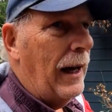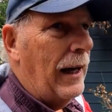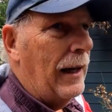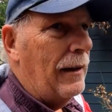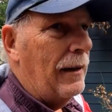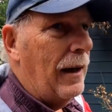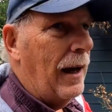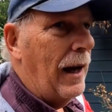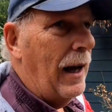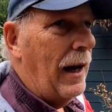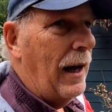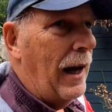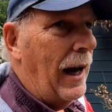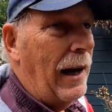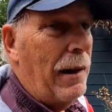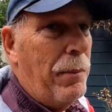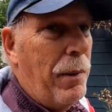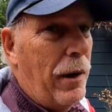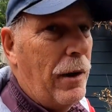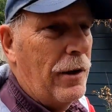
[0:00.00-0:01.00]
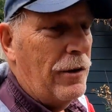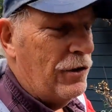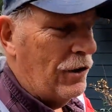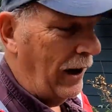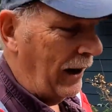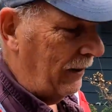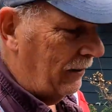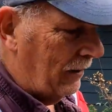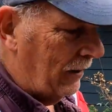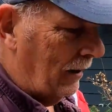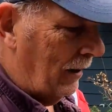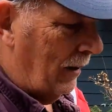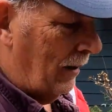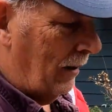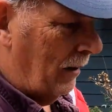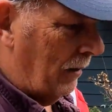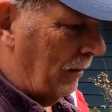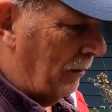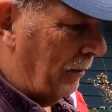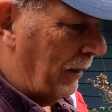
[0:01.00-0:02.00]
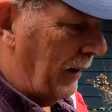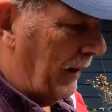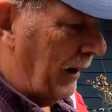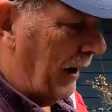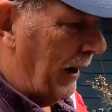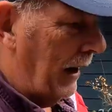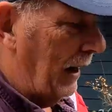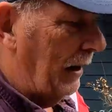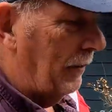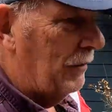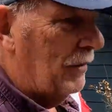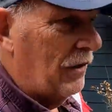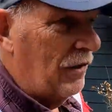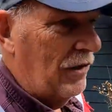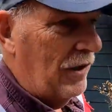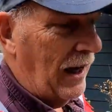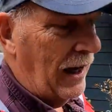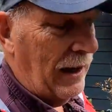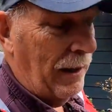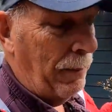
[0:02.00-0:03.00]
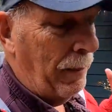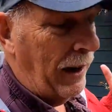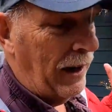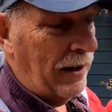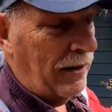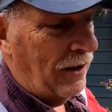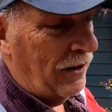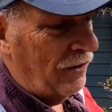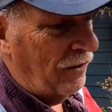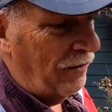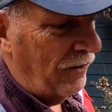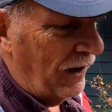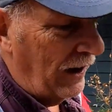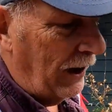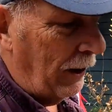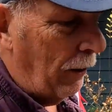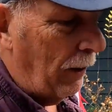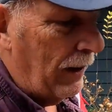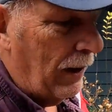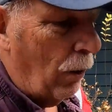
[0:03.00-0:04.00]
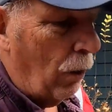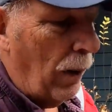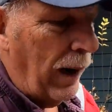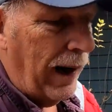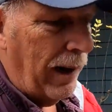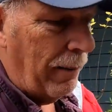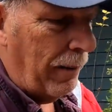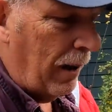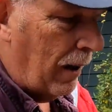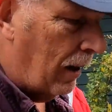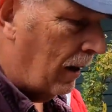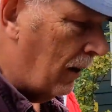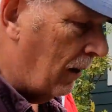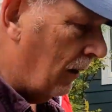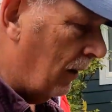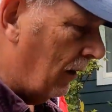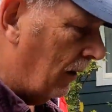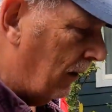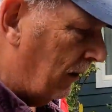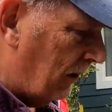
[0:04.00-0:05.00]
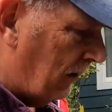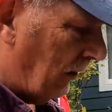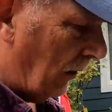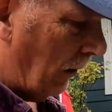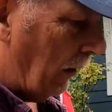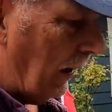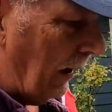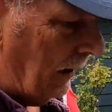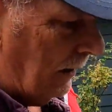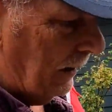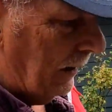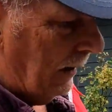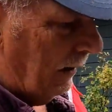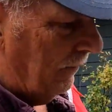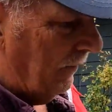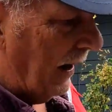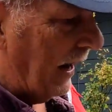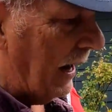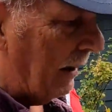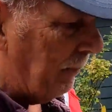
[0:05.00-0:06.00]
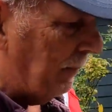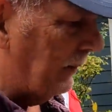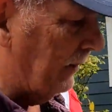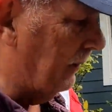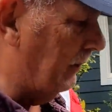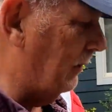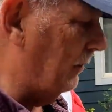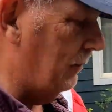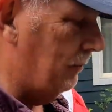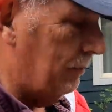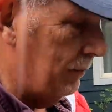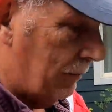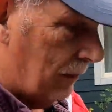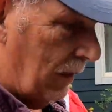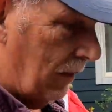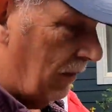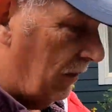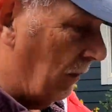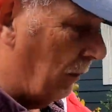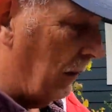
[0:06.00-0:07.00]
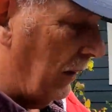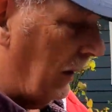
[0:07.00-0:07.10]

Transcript: and uh, I apologize but uh, I was just kind of making this video on a whim. So uh, if I happen, if